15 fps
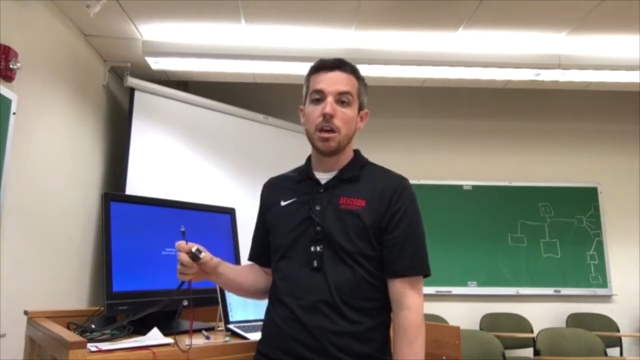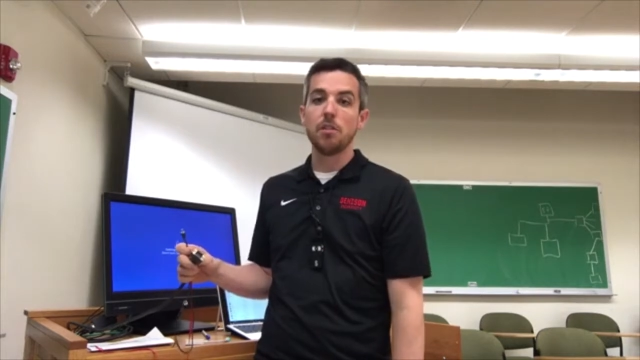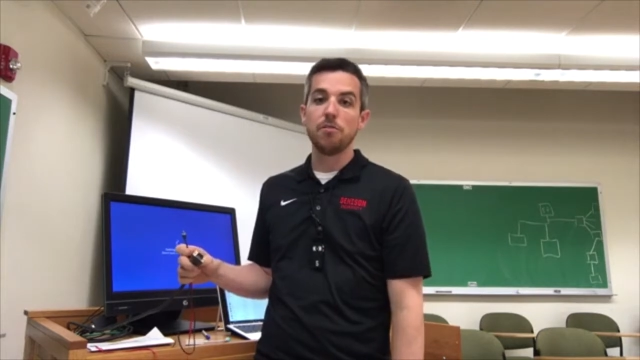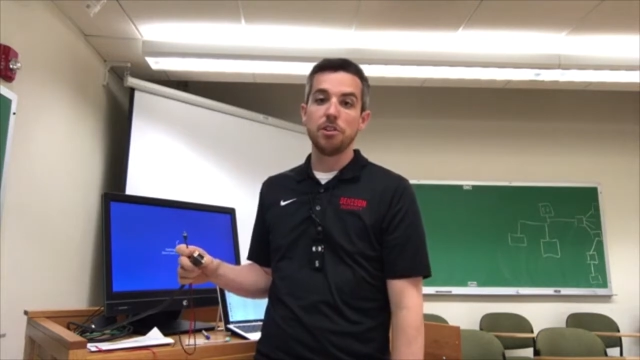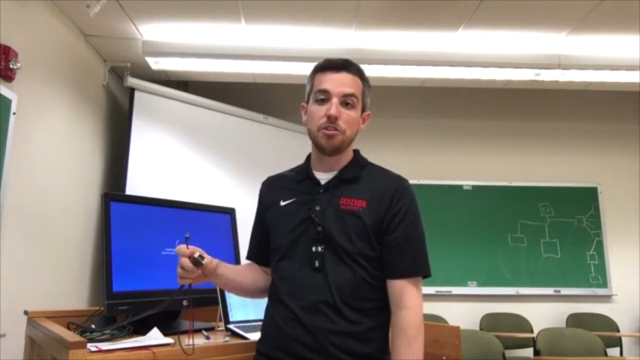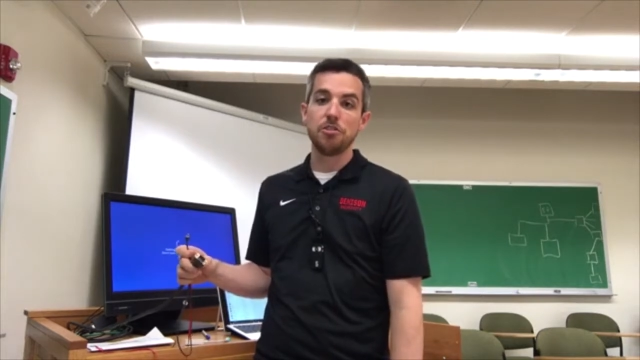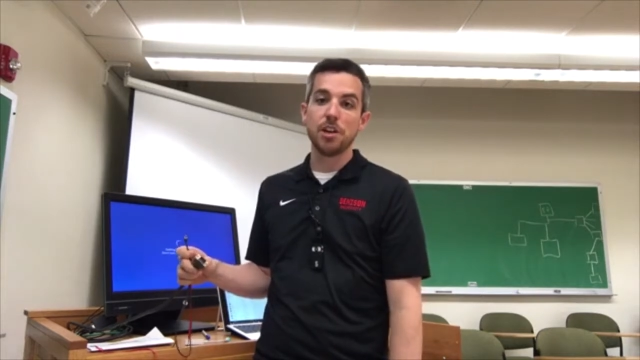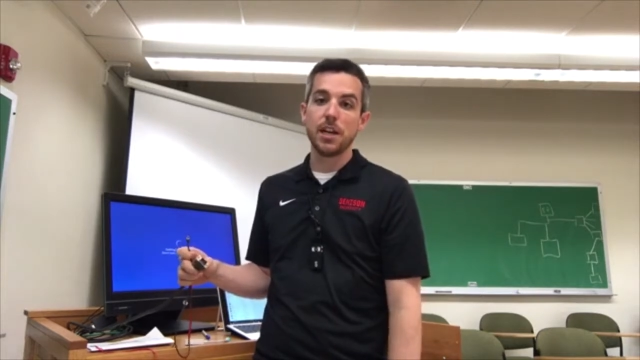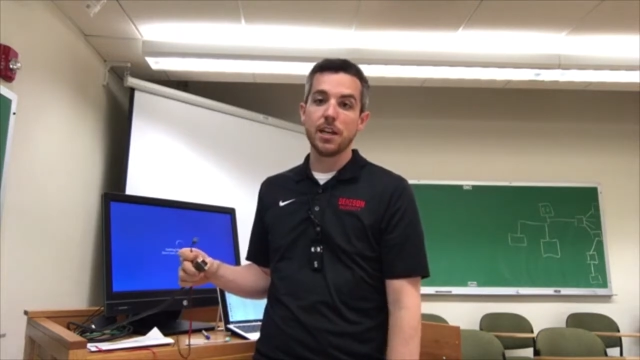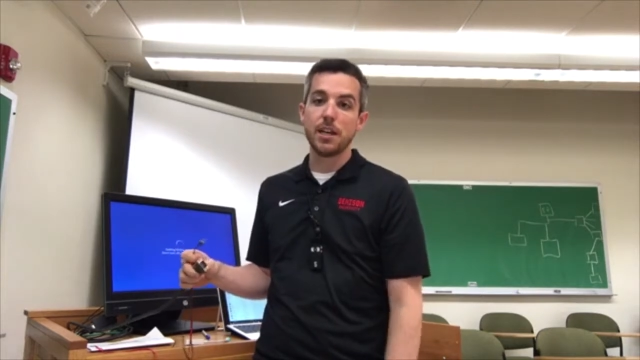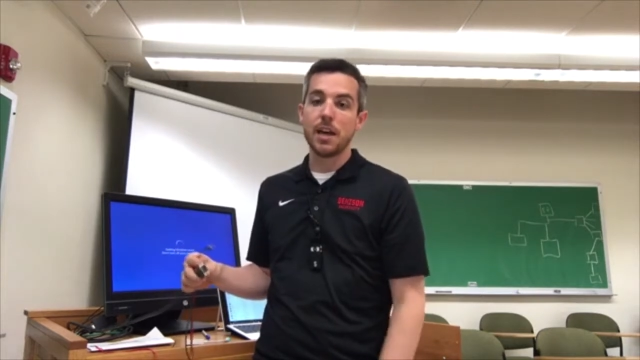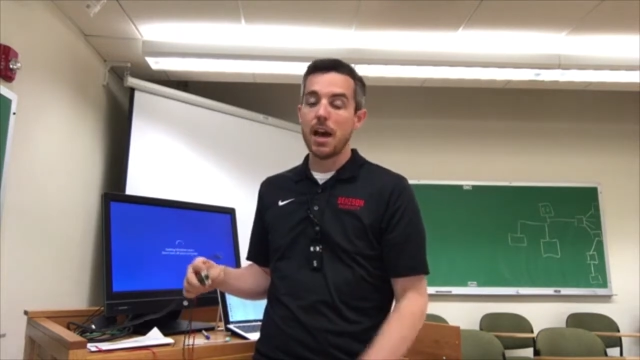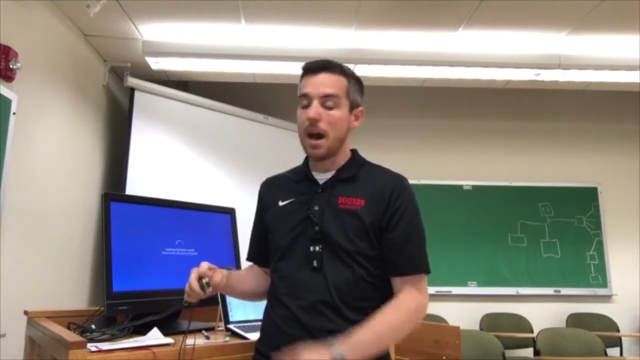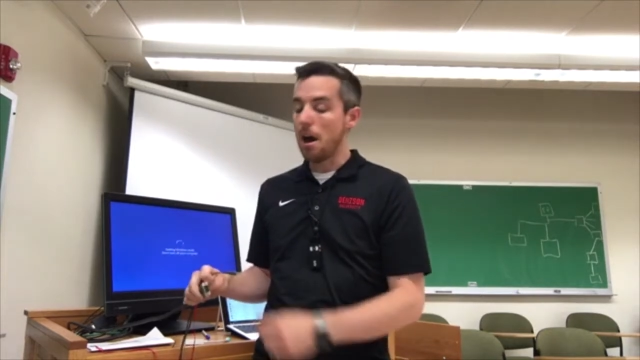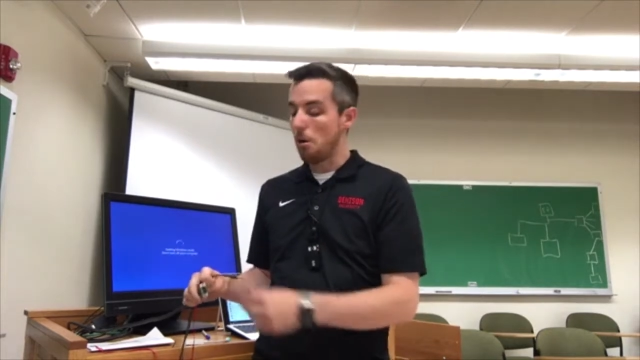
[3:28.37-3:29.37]
a VGA
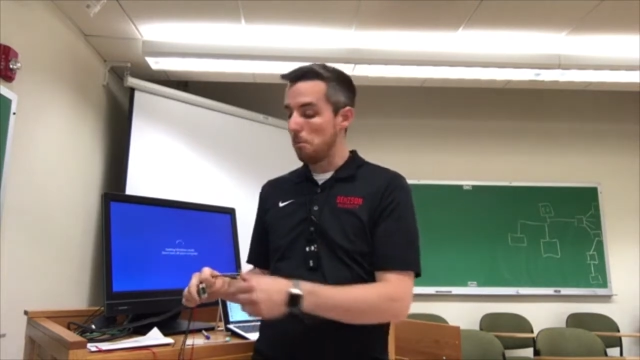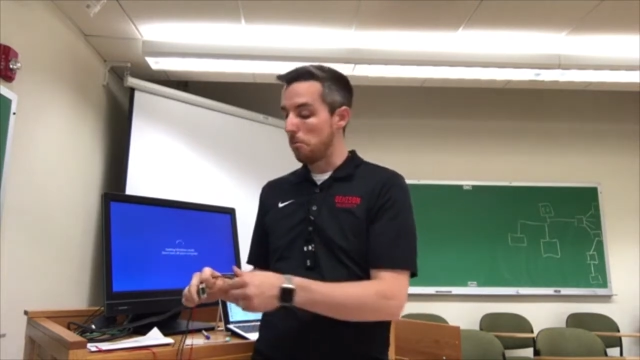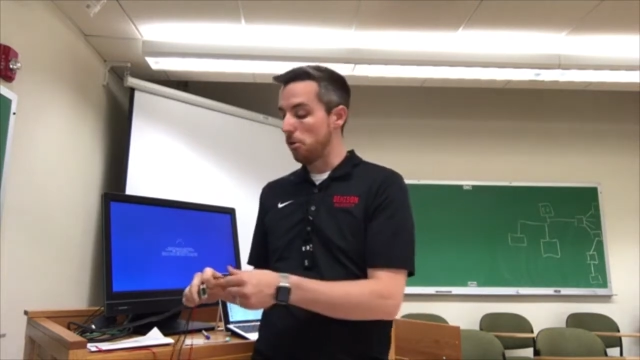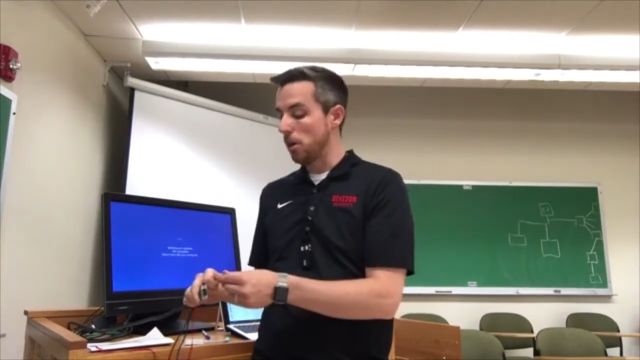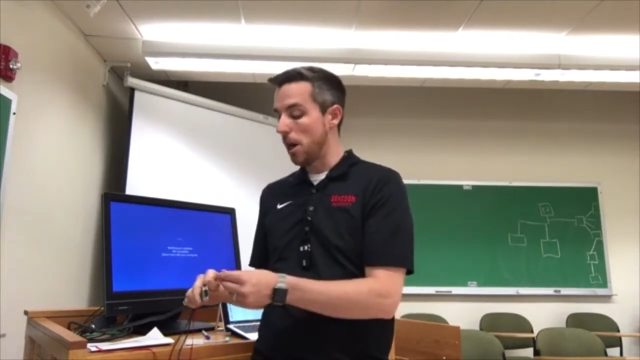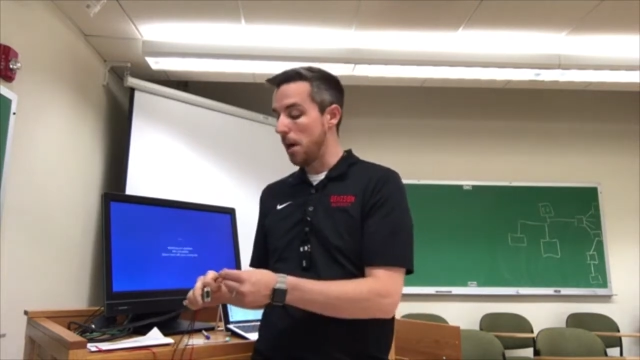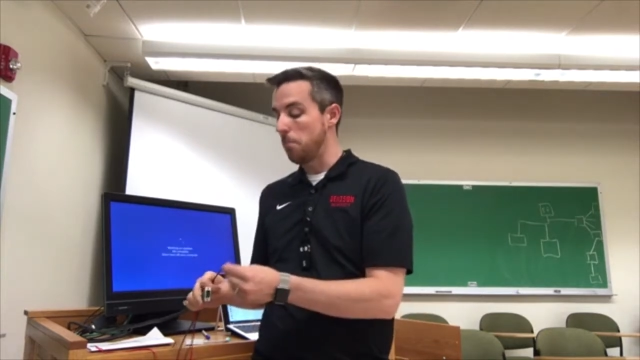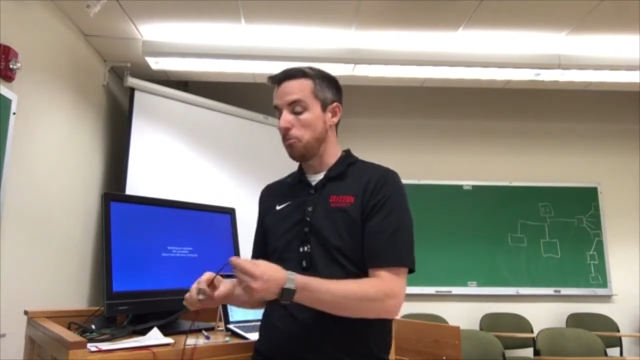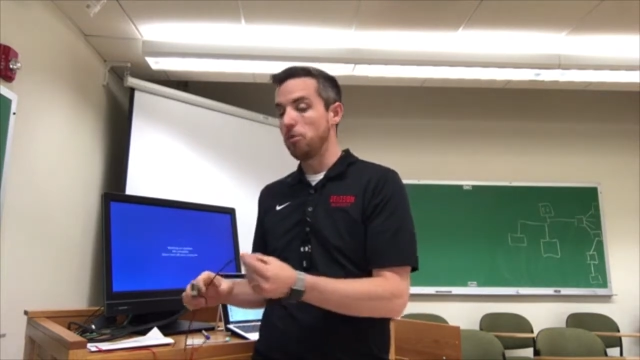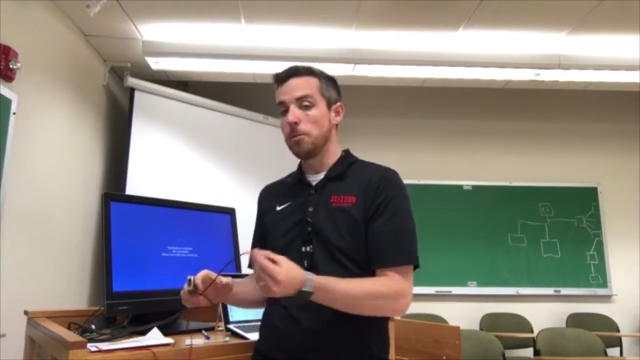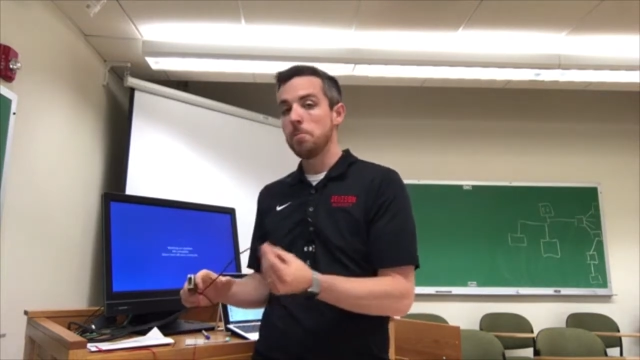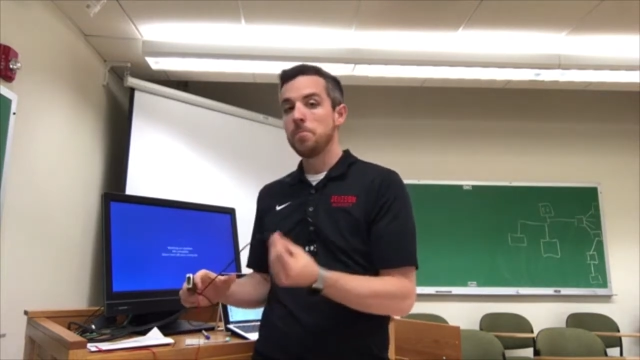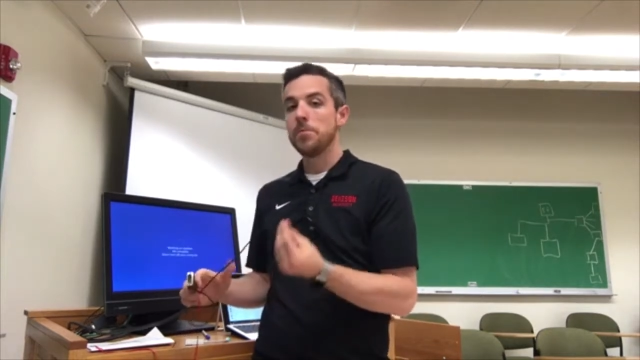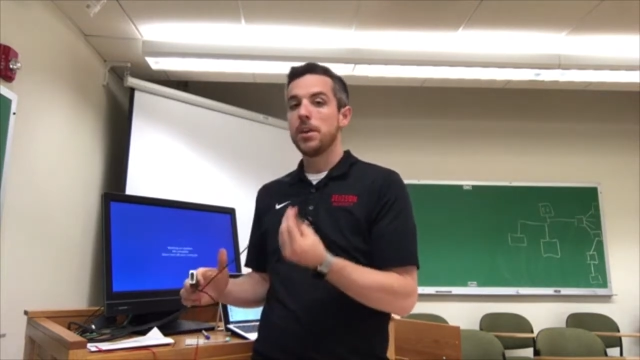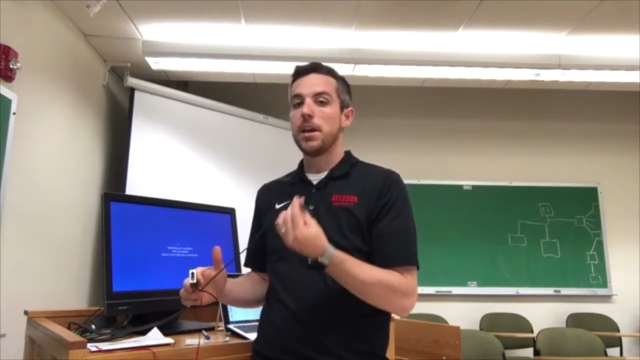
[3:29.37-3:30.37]
output option.